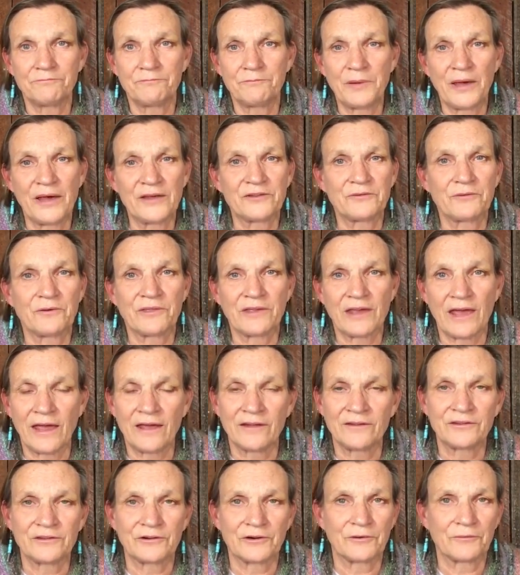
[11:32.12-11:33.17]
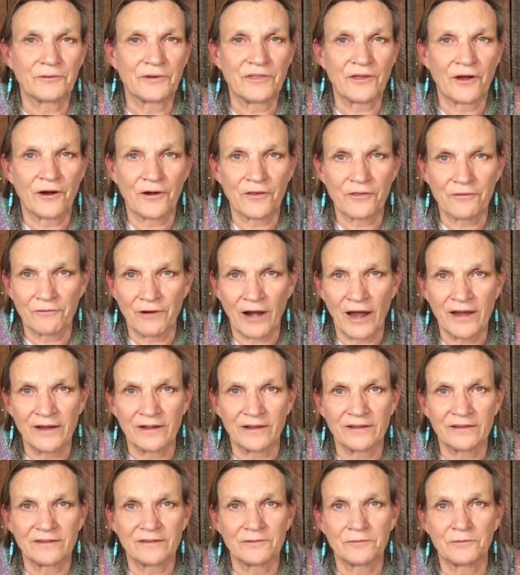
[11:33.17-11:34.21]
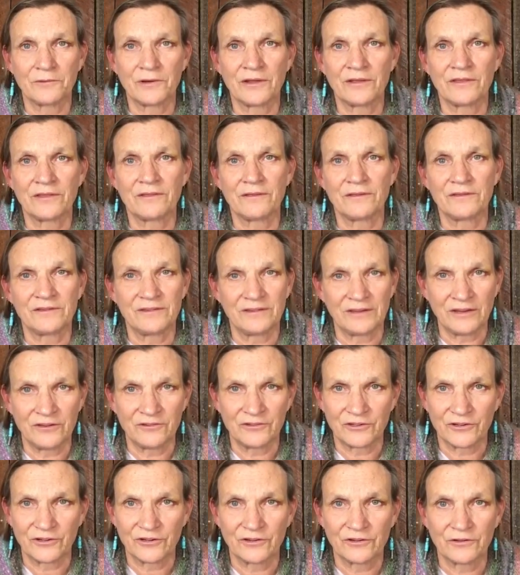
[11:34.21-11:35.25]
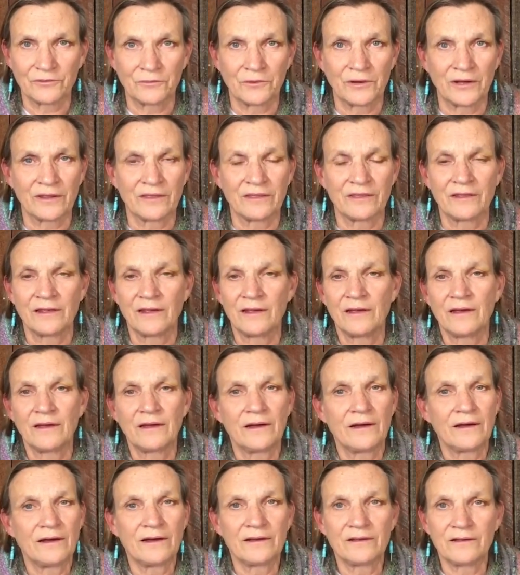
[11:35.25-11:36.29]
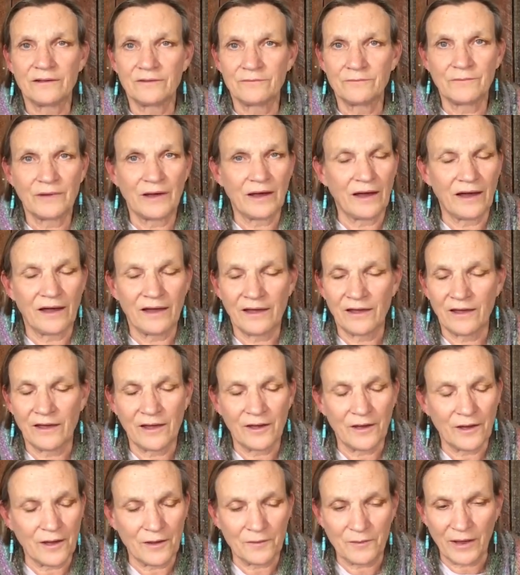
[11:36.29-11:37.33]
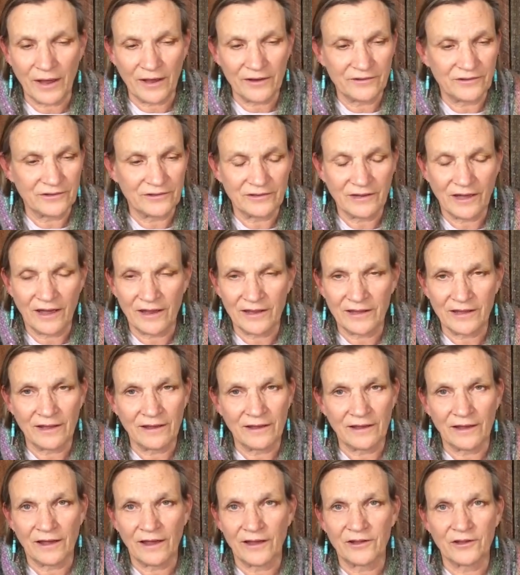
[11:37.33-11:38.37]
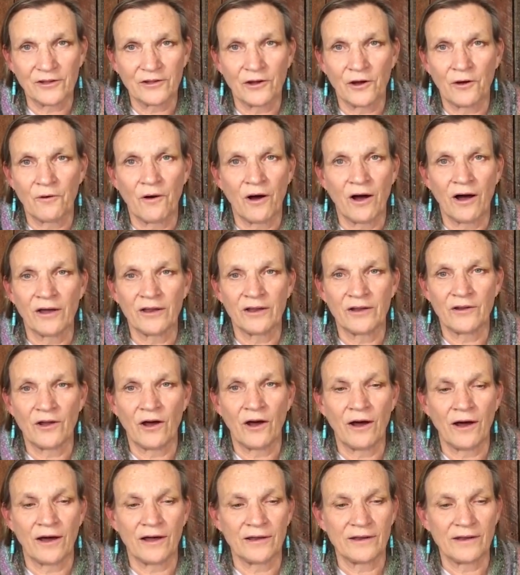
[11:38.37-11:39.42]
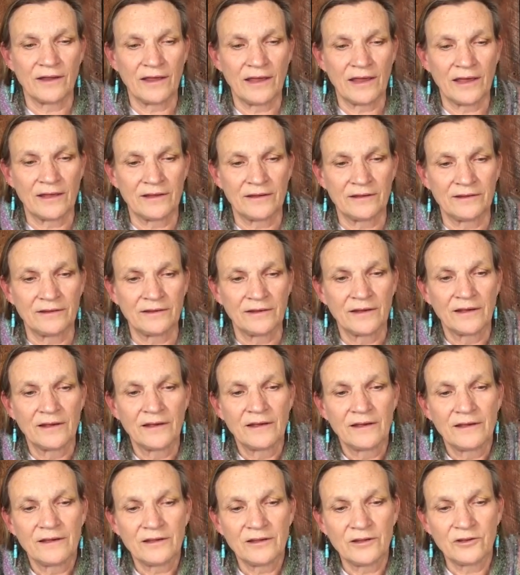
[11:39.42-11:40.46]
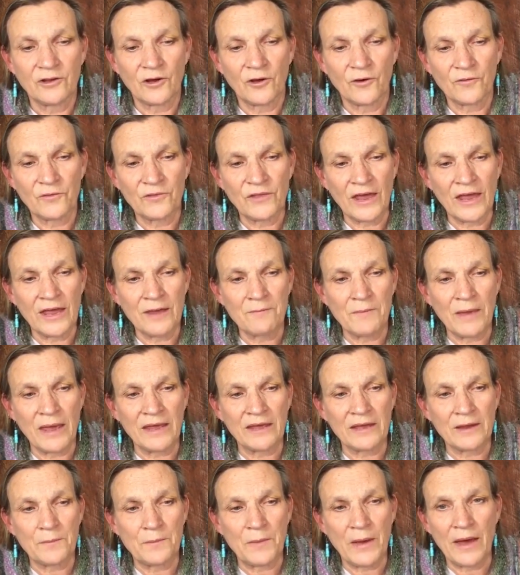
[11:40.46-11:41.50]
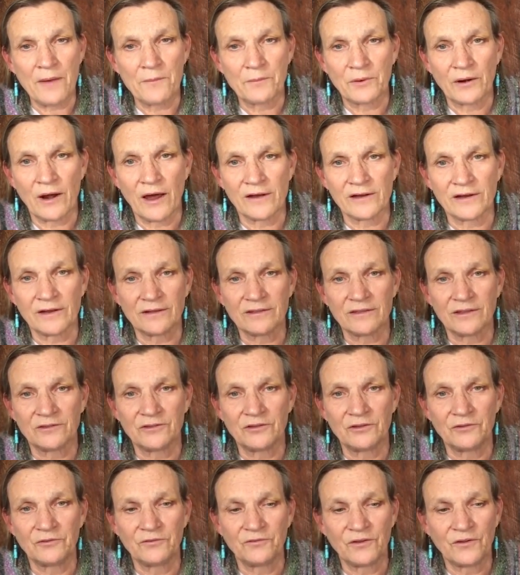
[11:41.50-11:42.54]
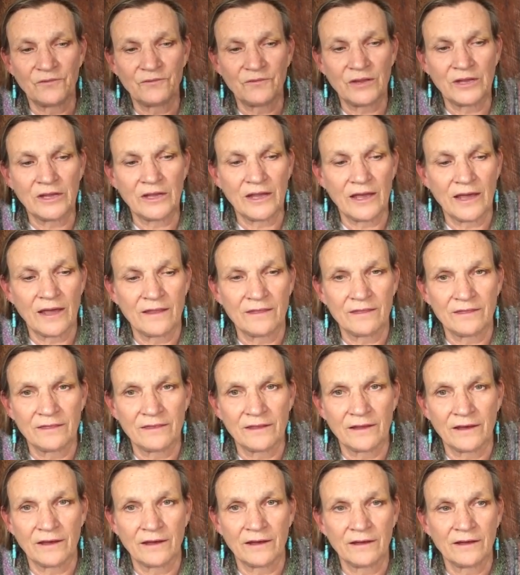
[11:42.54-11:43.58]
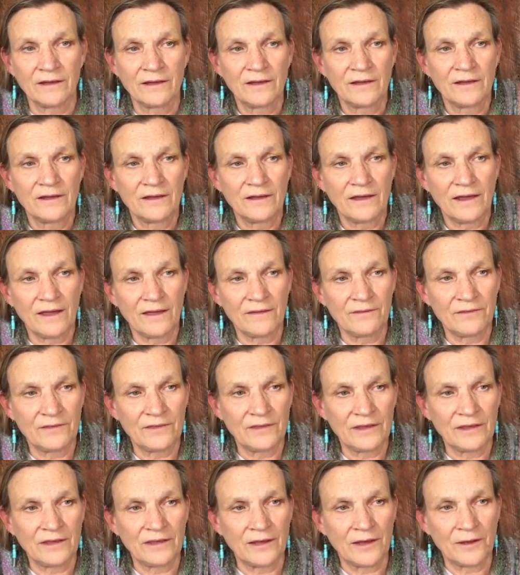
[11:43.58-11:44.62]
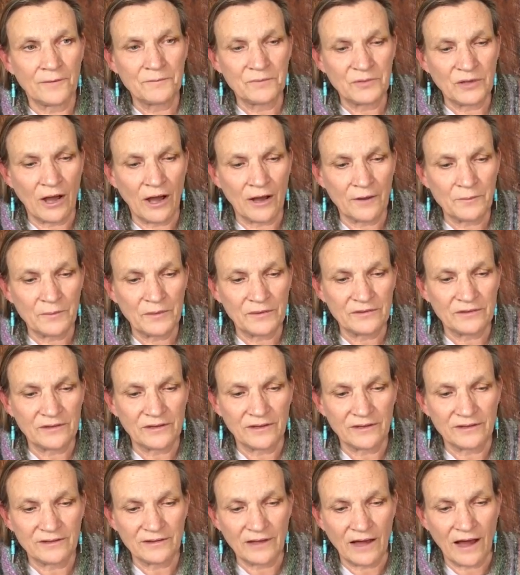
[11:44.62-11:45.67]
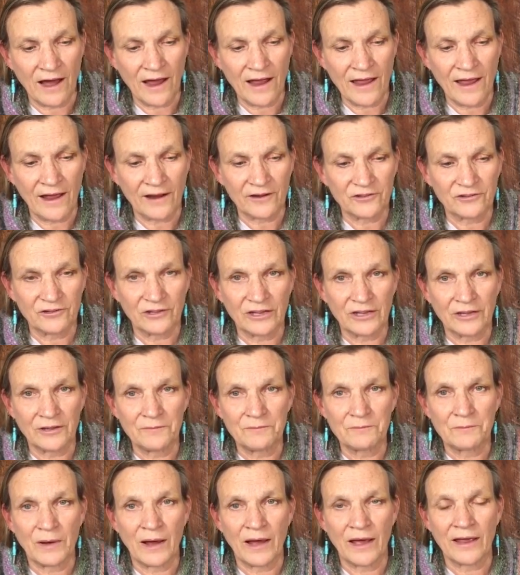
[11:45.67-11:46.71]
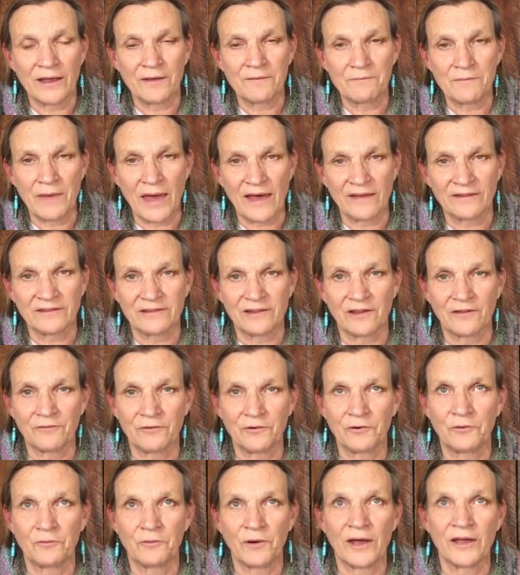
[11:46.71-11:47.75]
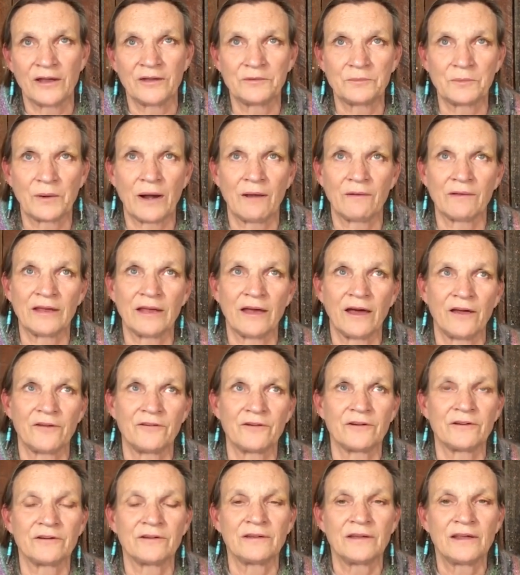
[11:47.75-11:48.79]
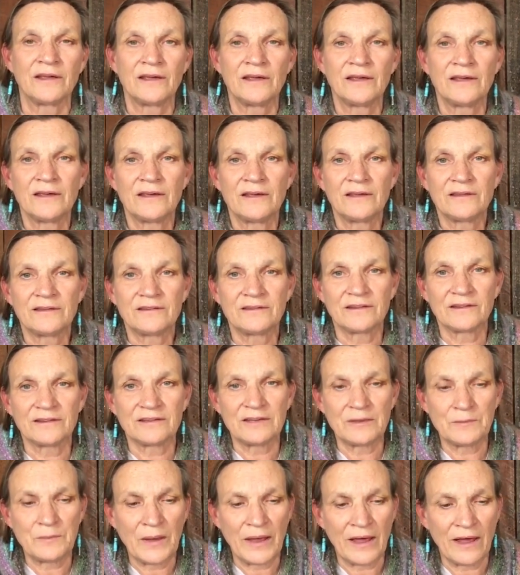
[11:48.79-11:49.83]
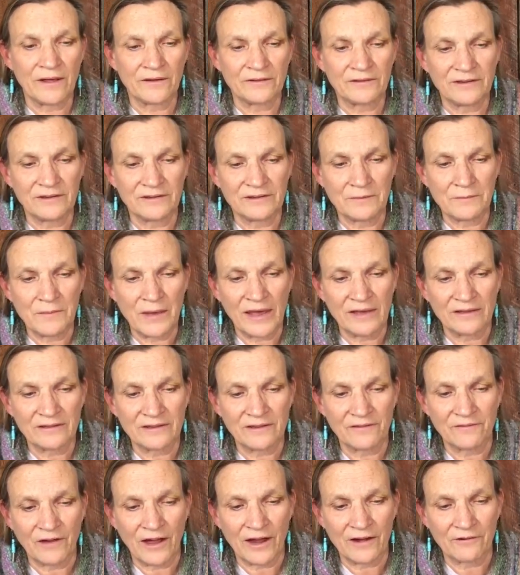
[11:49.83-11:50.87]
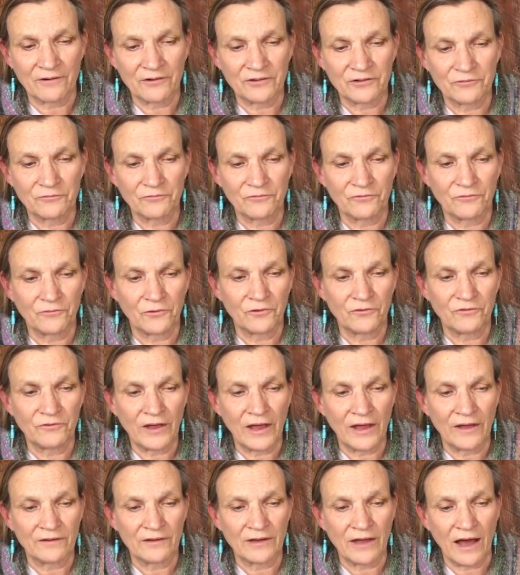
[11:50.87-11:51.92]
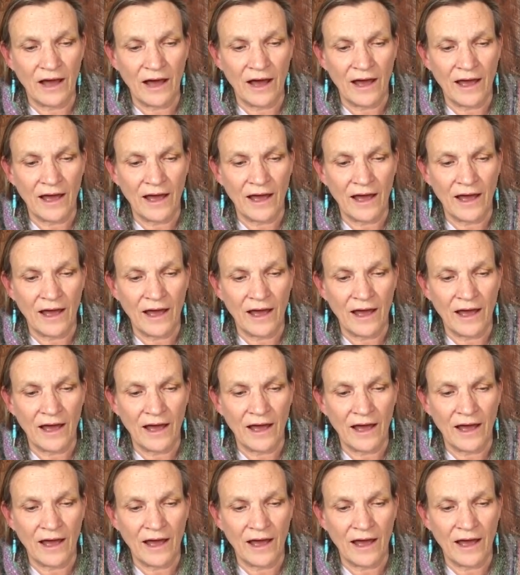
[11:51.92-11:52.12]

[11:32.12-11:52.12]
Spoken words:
Pets with cancer, with arthritis, with seizures, with I could go on, and they make a pet product, the 250 and the dog biscuits. My Mastiff, who weighs probably 160 pounds, he's a Mastiff Irish Wolfhound.